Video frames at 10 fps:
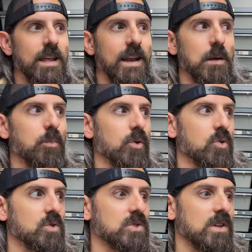And I
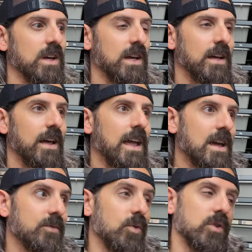produced a
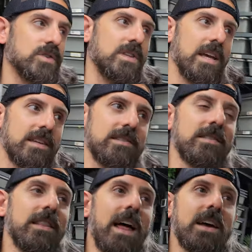handful of snakes
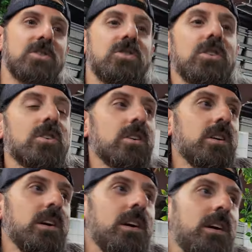last year.